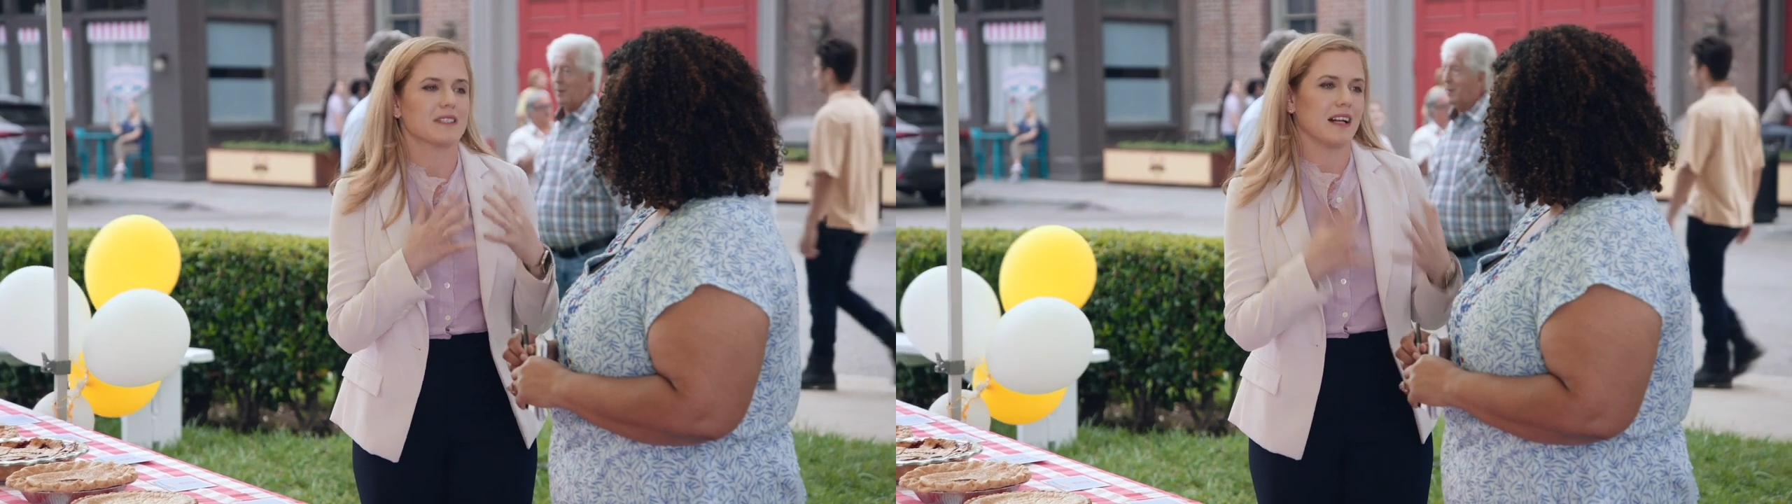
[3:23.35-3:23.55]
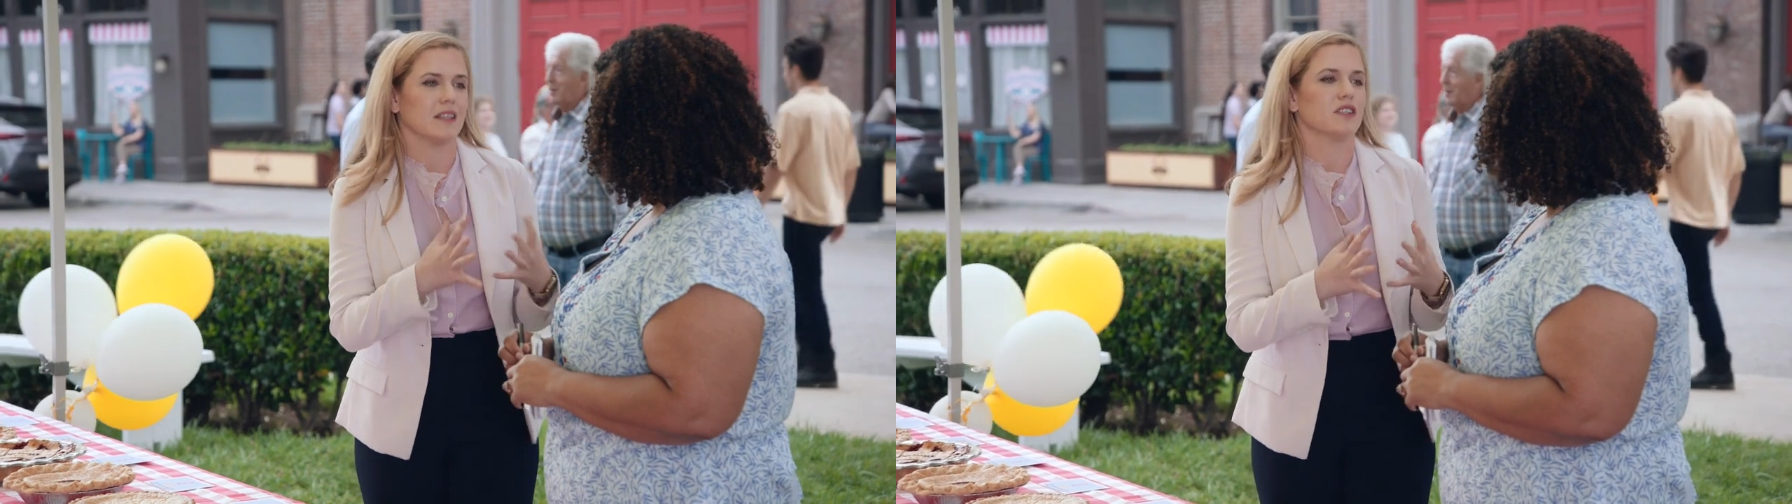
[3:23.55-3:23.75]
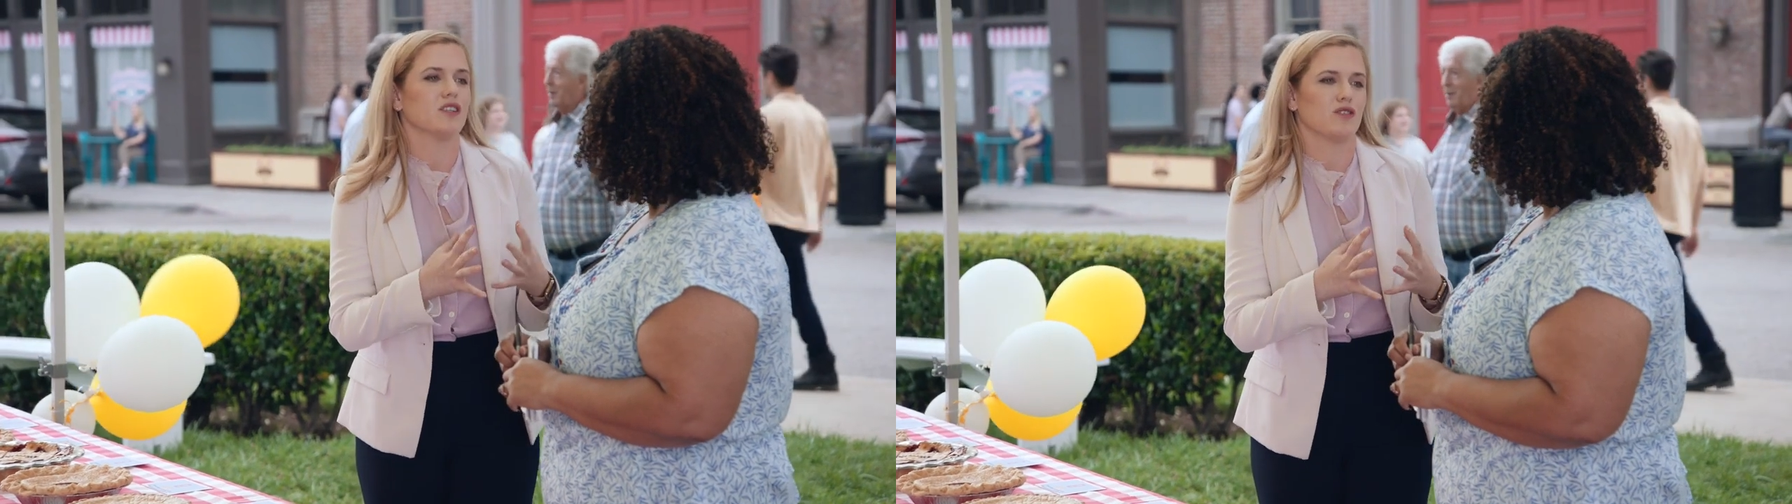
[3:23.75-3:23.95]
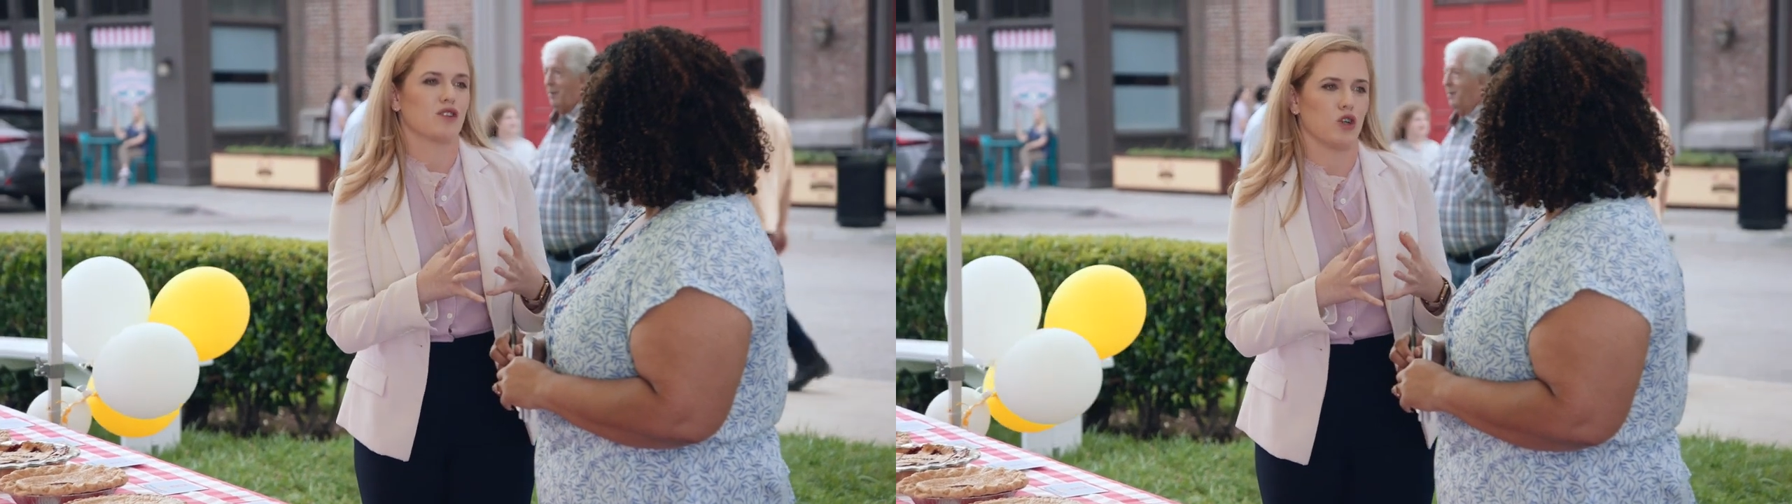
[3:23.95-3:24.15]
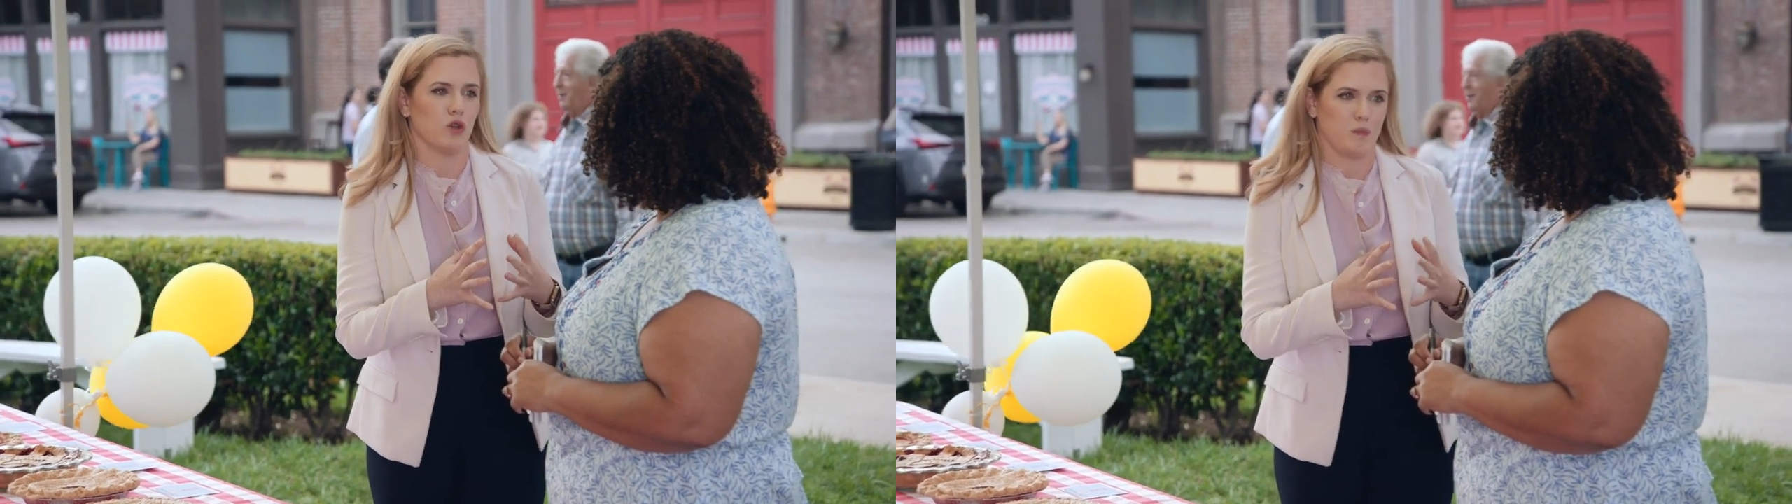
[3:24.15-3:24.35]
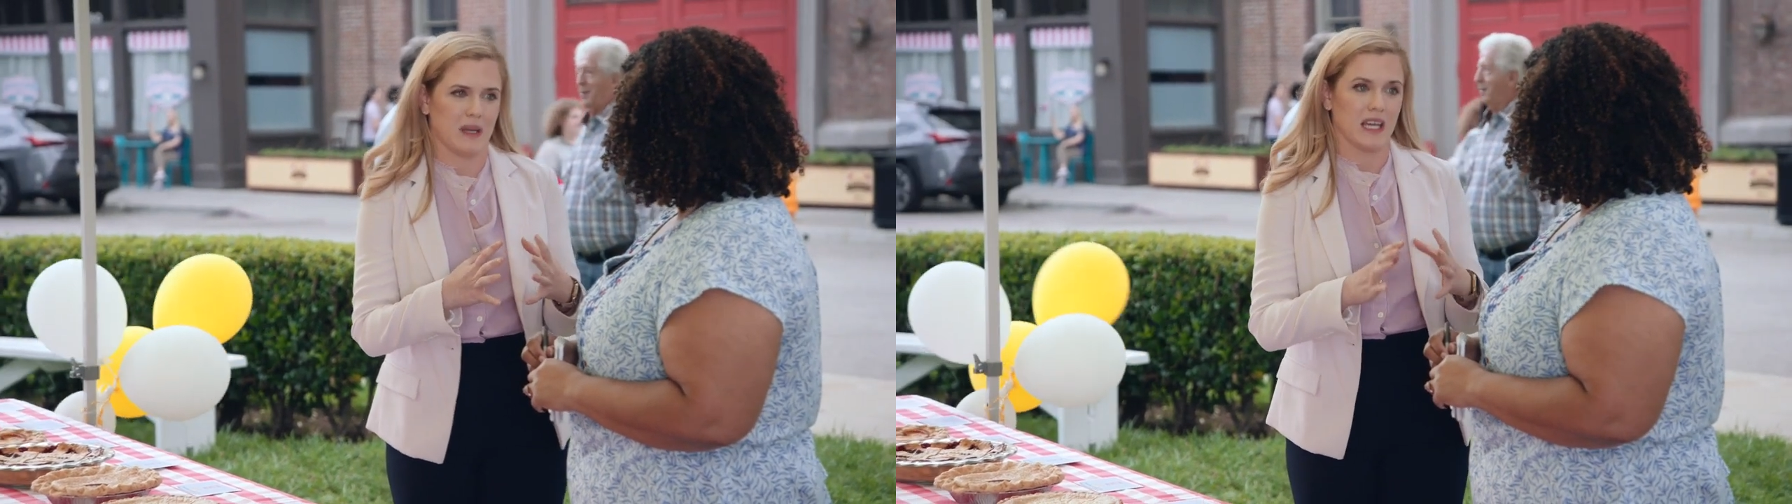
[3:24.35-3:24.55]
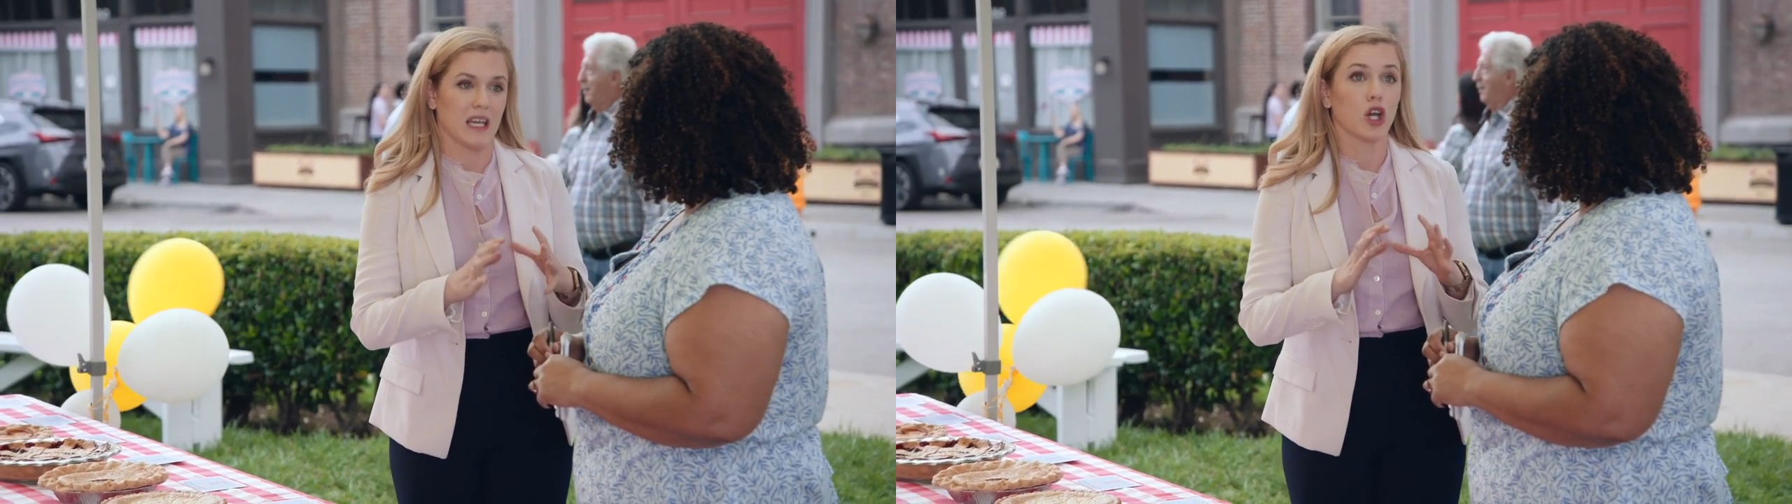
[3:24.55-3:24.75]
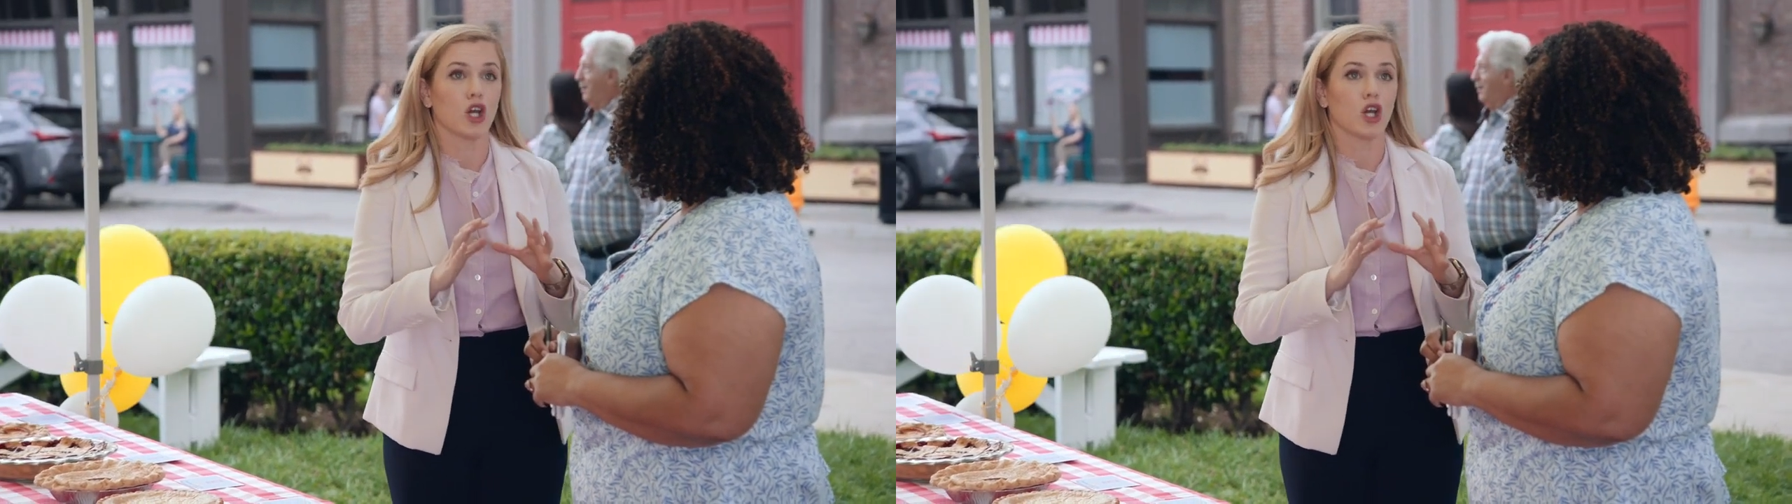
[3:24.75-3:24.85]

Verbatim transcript: telling you could be